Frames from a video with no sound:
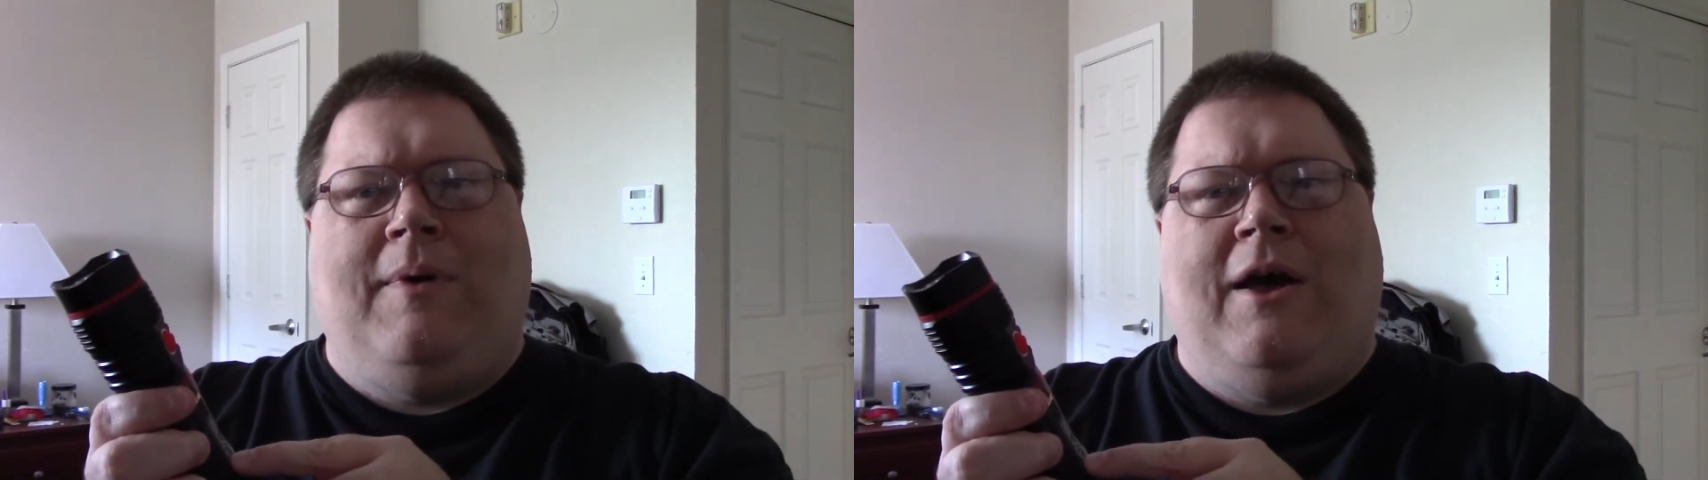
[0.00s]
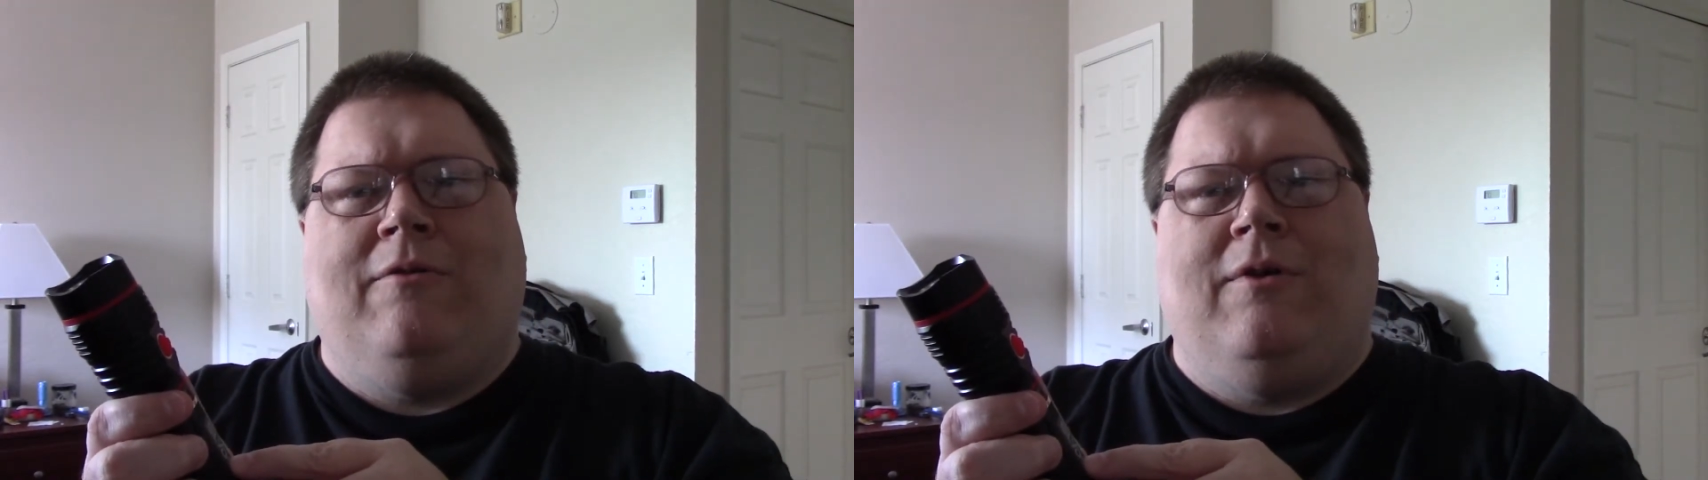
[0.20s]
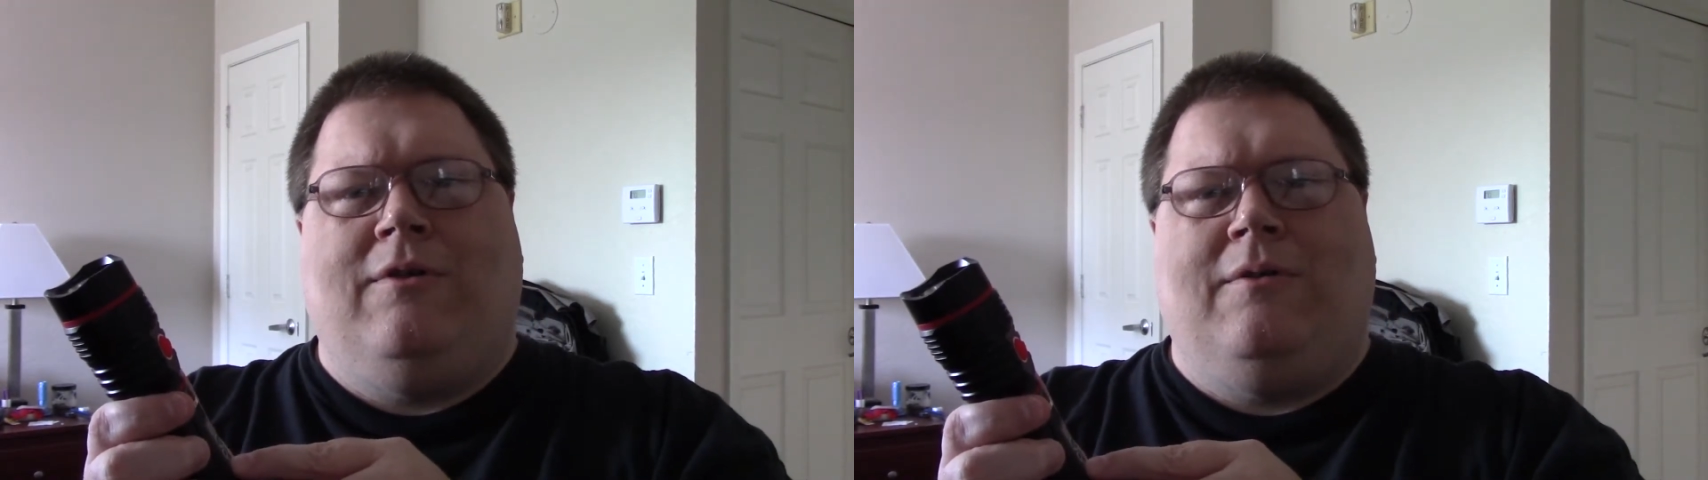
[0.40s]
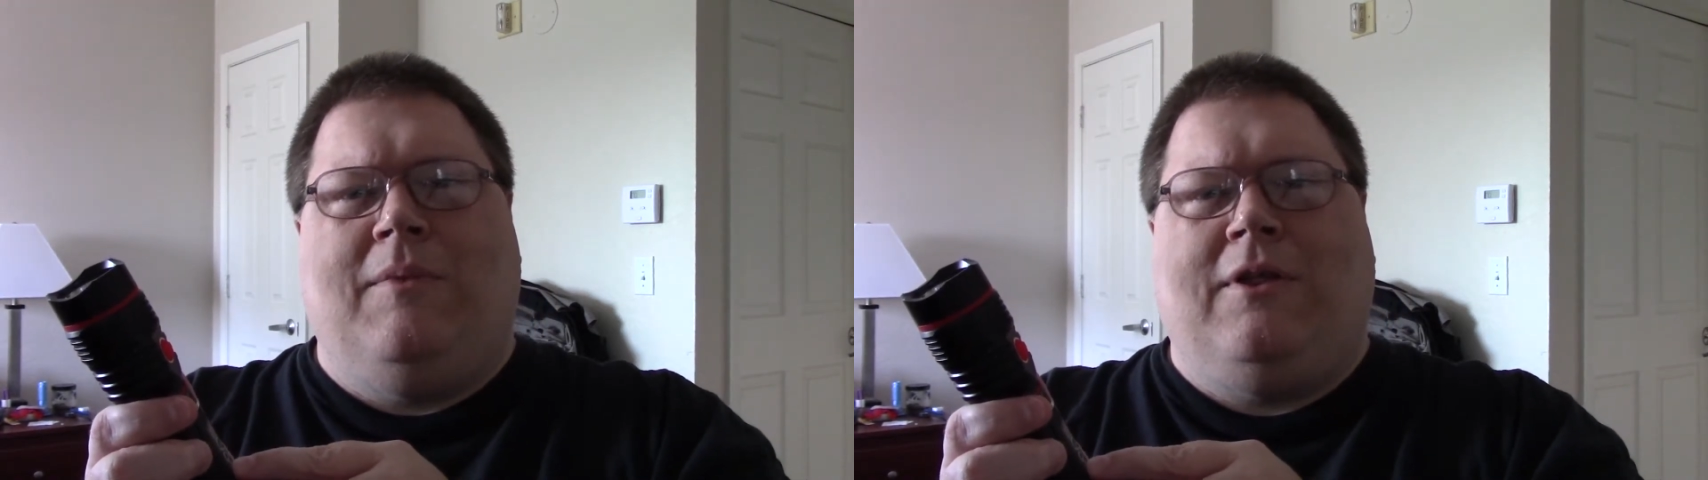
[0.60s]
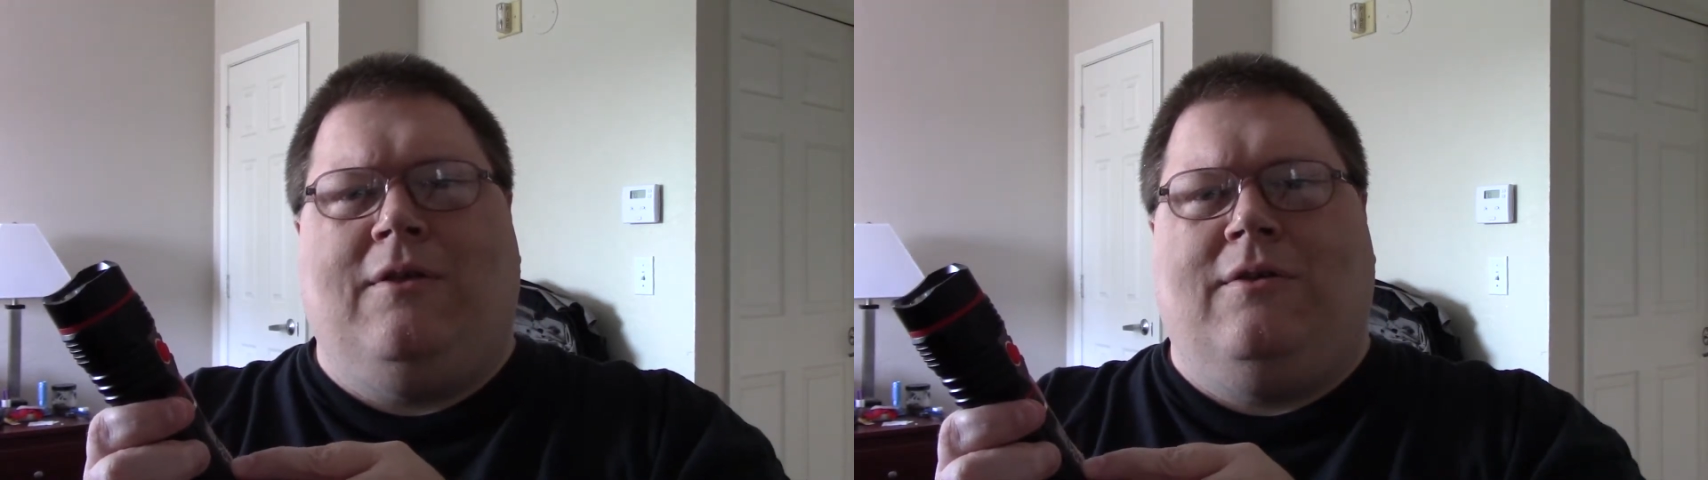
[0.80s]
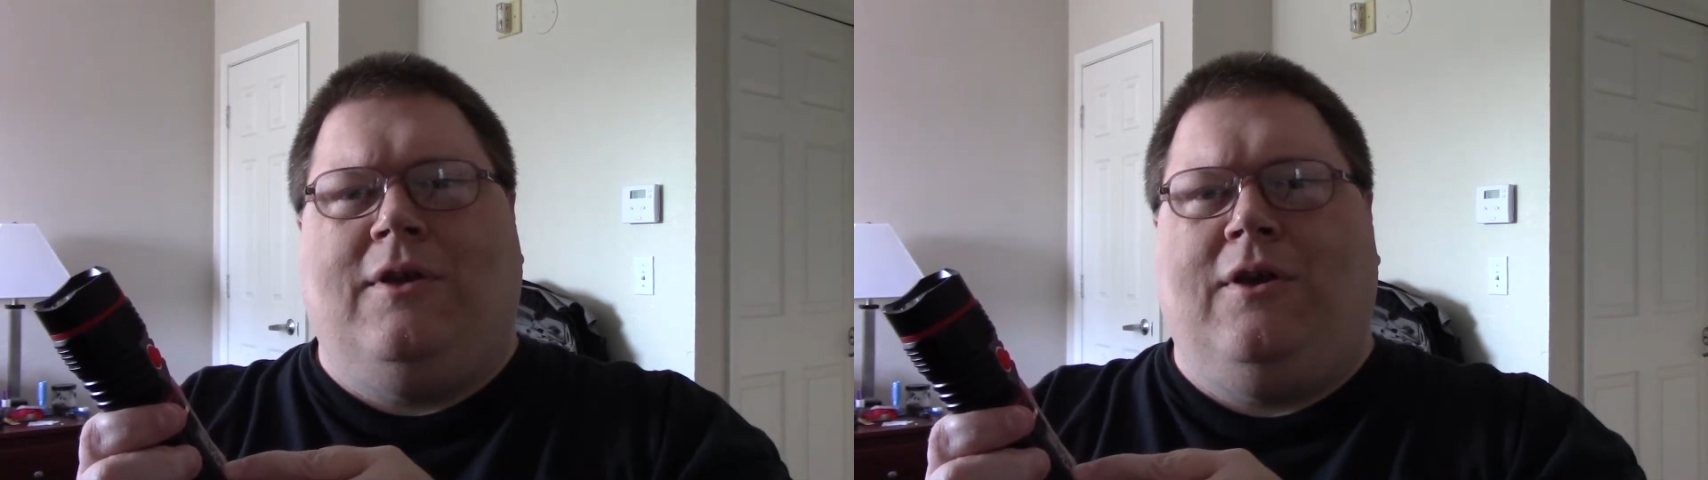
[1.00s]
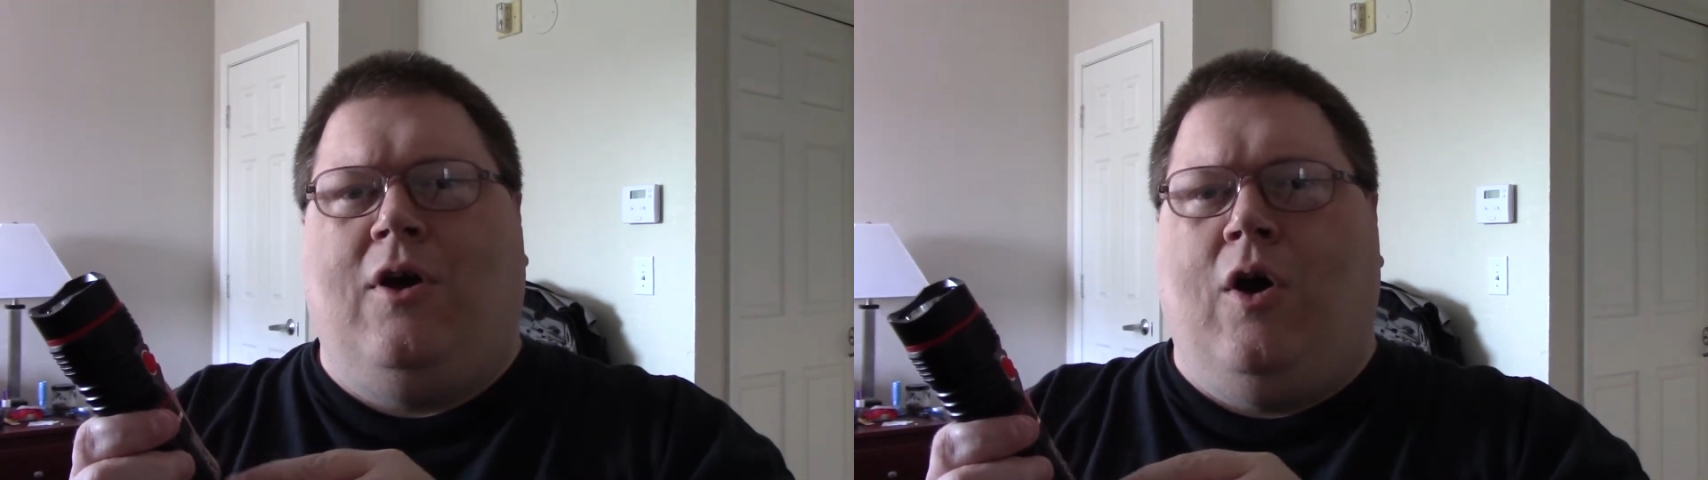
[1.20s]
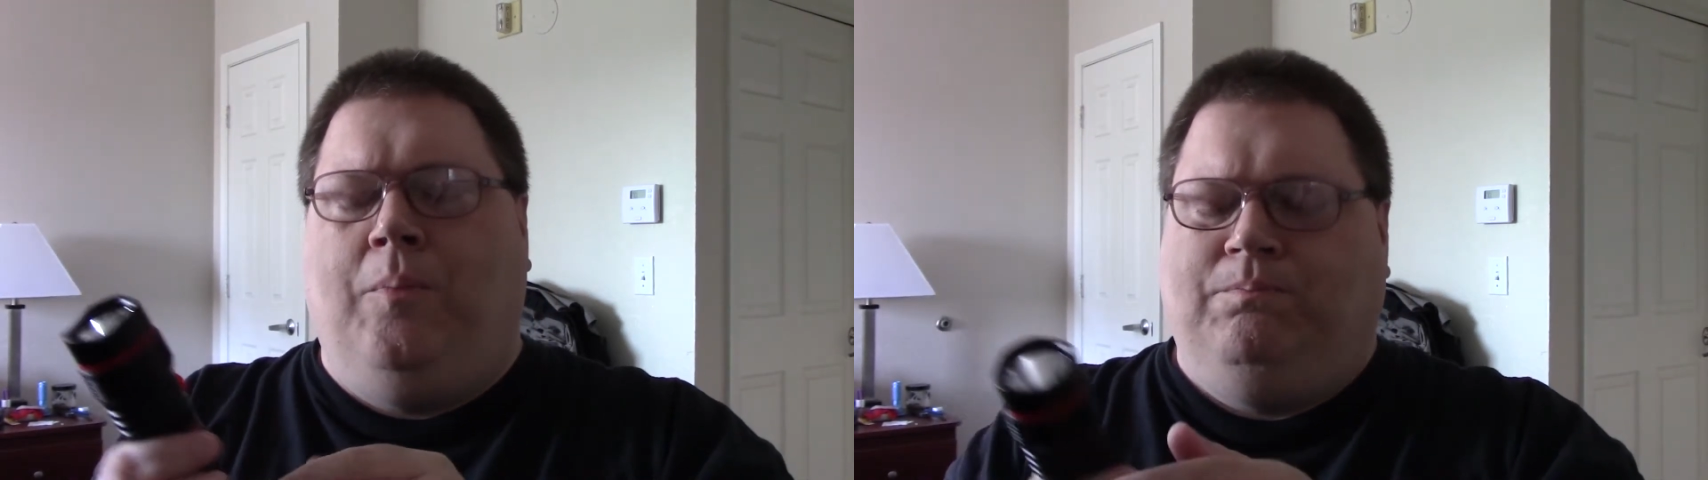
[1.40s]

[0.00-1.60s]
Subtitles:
batteries to make this thing go.